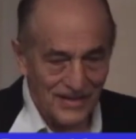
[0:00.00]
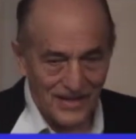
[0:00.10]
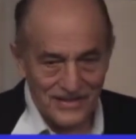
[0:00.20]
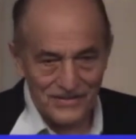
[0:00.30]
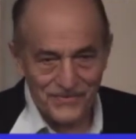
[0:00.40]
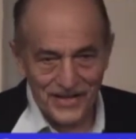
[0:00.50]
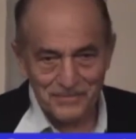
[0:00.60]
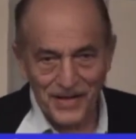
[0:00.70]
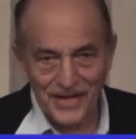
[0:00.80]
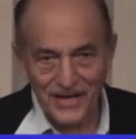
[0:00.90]
And in
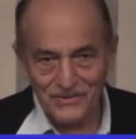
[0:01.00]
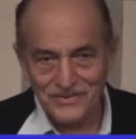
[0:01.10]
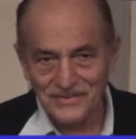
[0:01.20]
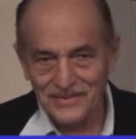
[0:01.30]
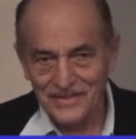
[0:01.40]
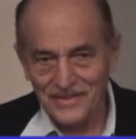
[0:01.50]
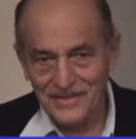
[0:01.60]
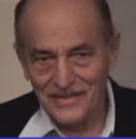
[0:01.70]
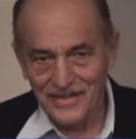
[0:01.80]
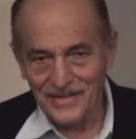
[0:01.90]
fact, my house
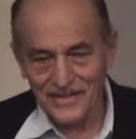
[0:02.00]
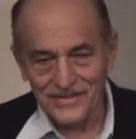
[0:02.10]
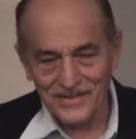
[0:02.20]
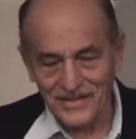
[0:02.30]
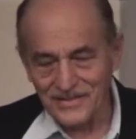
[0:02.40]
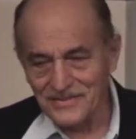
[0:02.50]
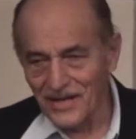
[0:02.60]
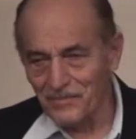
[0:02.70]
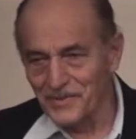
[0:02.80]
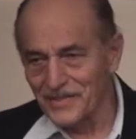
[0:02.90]
in Ithaca is
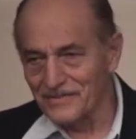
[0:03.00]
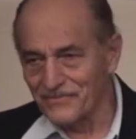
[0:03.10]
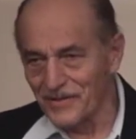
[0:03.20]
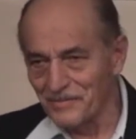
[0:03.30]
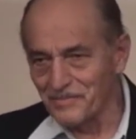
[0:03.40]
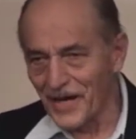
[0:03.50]
now built from